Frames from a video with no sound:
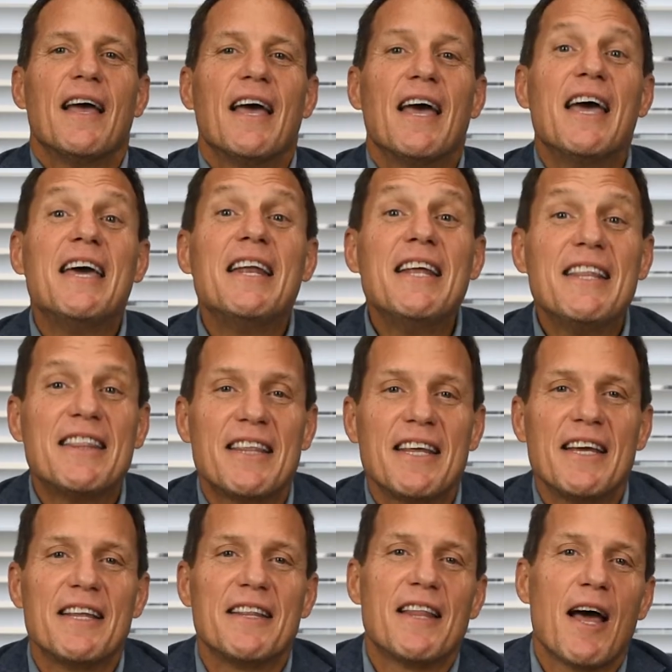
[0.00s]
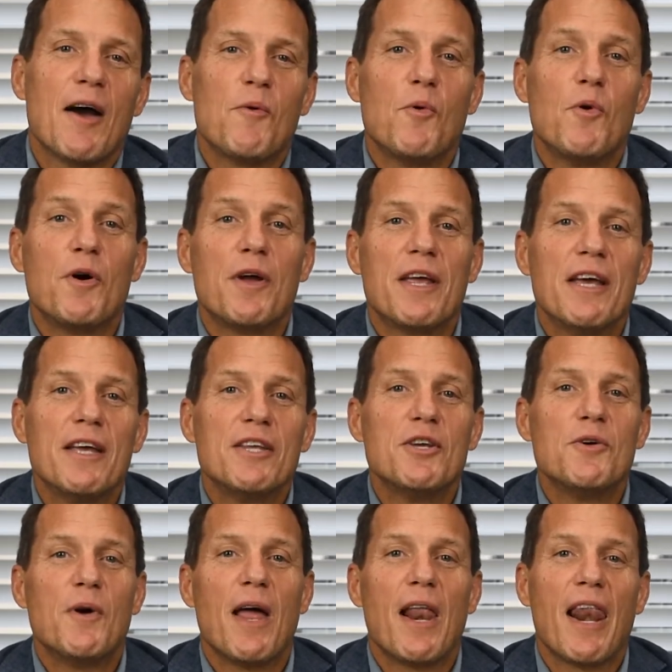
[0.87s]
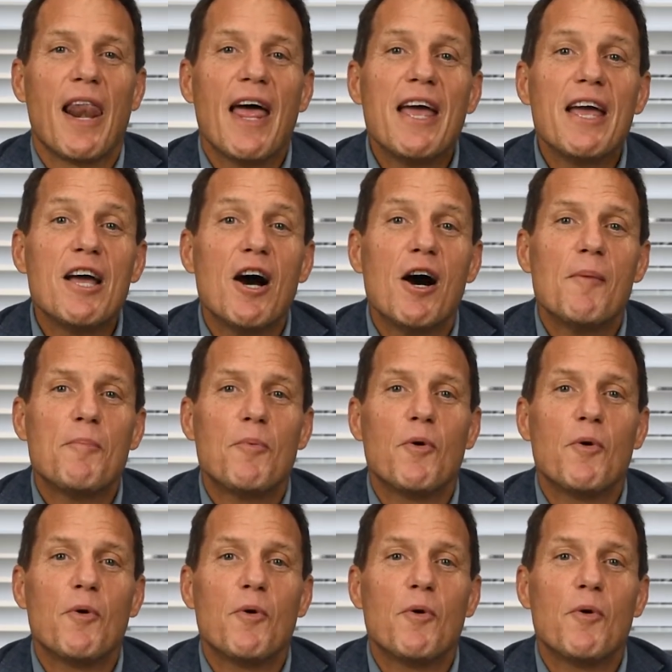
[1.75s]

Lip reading: Anything that will get you a leg up